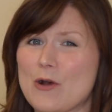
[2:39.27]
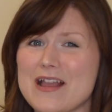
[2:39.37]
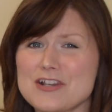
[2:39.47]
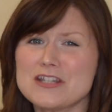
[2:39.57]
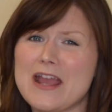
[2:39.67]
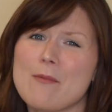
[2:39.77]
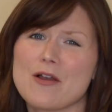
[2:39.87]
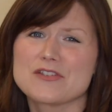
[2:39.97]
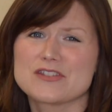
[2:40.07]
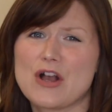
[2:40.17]
We actually care
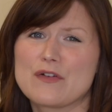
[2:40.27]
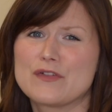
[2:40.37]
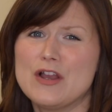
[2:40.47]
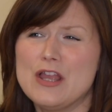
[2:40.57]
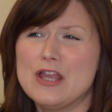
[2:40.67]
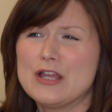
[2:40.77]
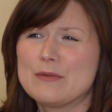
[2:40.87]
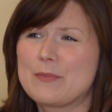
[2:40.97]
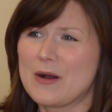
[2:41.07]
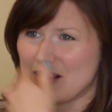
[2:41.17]
about the stuff
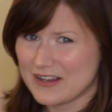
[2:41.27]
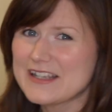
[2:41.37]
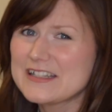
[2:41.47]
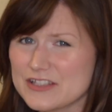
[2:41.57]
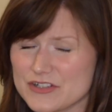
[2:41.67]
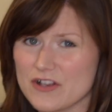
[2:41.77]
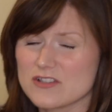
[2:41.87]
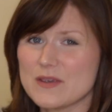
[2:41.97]
behind the dust.